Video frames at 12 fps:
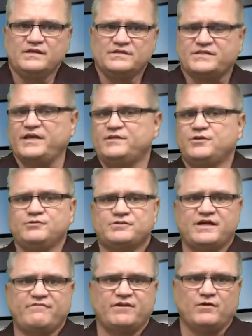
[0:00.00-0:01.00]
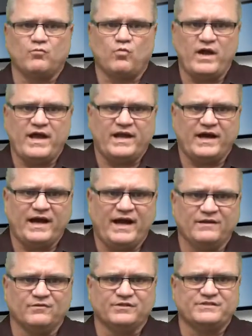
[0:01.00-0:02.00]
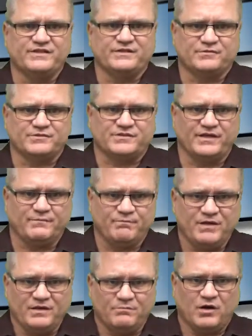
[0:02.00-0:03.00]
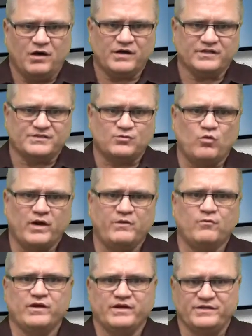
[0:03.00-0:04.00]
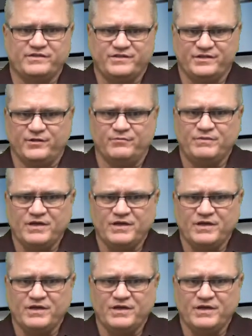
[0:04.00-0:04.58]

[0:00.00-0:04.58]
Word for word: C27 at Wayne High looks interesting. Ponca is 21 and 2.